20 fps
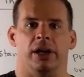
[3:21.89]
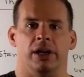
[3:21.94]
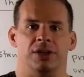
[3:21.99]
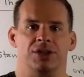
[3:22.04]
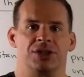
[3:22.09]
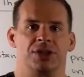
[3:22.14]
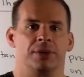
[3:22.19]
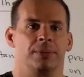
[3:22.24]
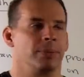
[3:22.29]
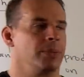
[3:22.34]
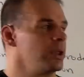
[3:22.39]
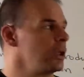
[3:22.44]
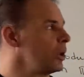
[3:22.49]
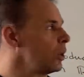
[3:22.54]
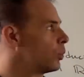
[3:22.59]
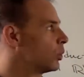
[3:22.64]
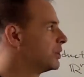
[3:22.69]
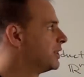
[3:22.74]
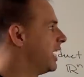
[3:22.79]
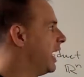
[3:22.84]
is
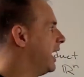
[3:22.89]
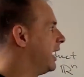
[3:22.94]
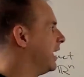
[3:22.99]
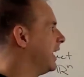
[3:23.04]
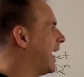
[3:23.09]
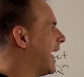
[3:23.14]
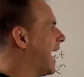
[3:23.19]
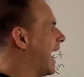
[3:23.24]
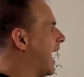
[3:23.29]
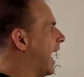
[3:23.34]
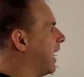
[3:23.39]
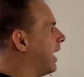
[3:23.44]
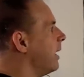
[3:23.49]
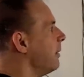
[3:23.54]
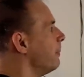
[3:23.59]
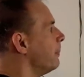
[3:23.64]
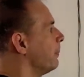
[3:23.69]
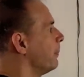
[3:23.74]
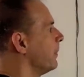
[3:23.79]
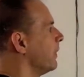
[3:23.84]
we're taking A